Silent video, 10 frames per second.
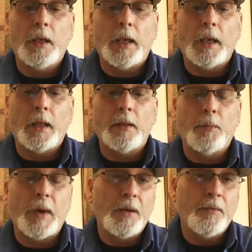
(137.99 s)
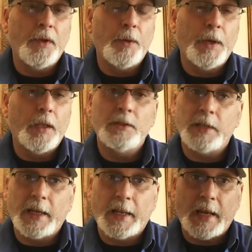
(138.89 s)
And the bottom feeder
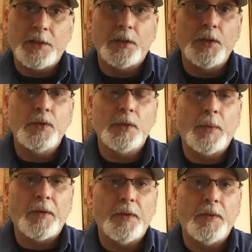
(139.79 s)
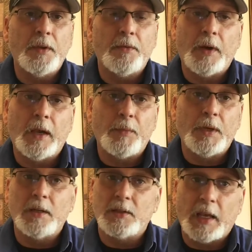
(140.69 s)
pellets I can actually use in my 55
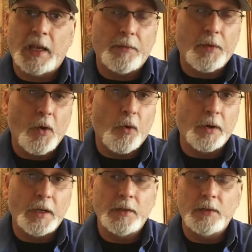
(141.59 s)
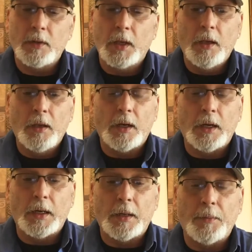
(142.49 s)
because I have Cories,
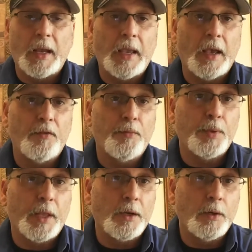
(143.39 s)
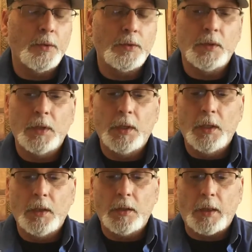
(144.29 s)
I have Plecos,
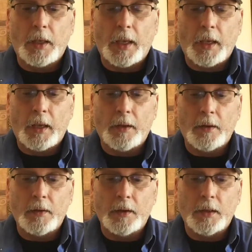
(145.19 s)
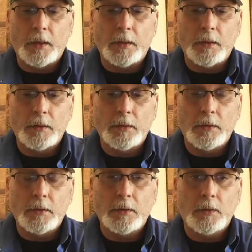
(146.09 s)
and
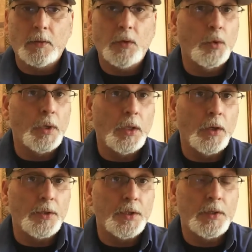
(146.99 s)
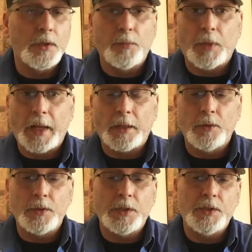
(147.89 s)
Coolie Loaches and Black
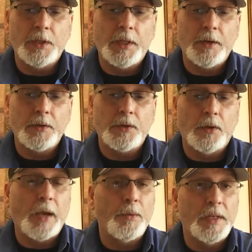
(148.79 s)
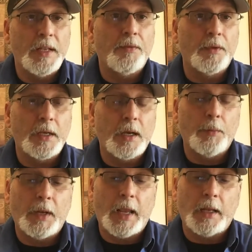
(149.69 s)
Loaches in there, so that would definitely
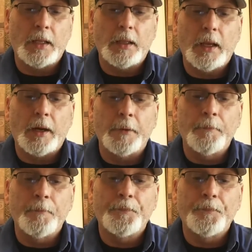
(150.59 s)
come in handy there.